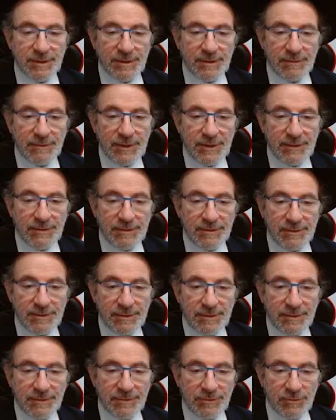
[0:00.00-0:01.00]
that
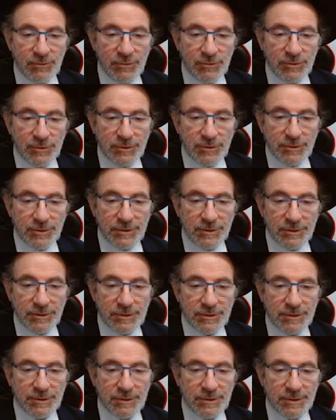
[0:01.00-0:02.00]
the rook
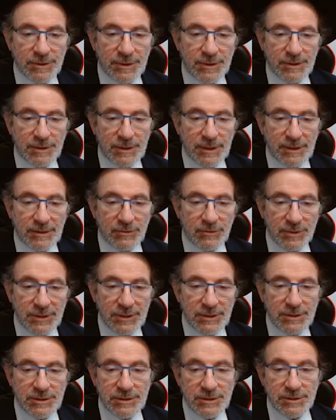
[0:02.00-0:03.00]
can
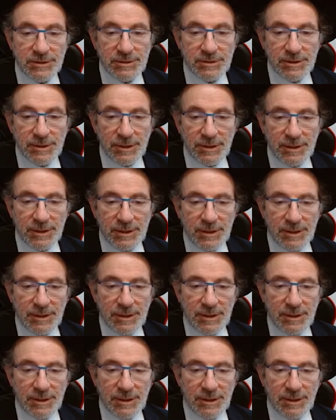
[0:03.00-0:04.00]
reach,
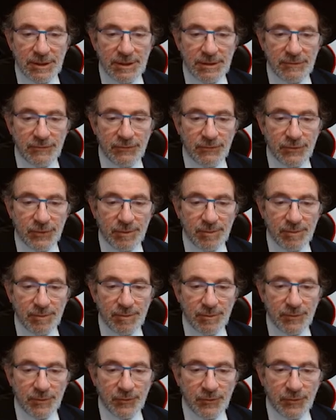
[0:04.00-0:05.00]
and
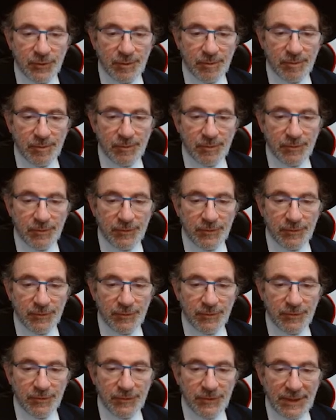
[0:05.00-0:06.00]
from
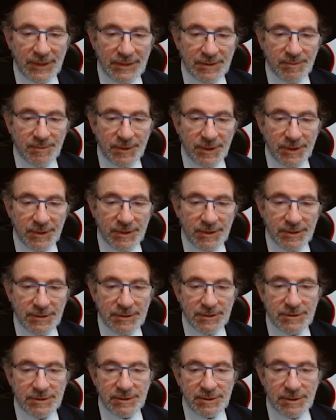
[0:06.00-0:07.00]
that
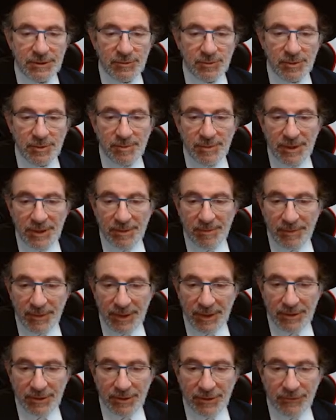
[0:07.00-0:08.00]
place it will be a
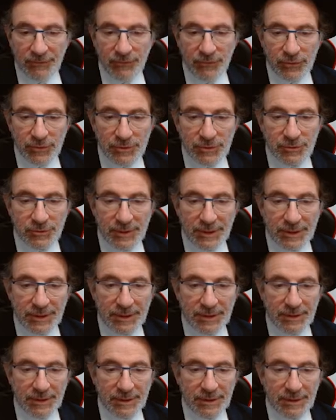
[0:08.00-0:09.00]
mate on the first
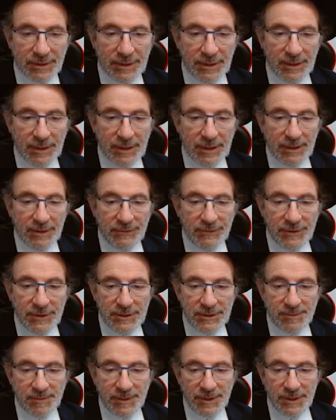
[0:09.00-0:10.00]
rank. And
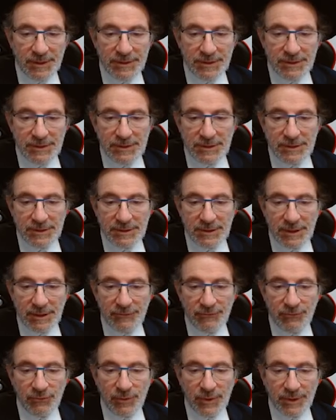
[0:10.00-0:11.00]
this place is
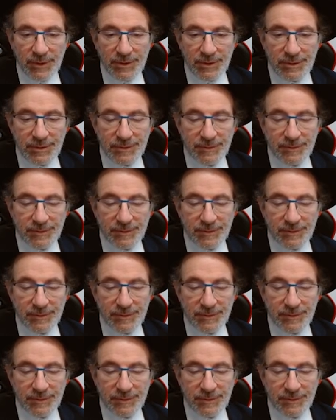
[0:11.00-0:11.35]
F1.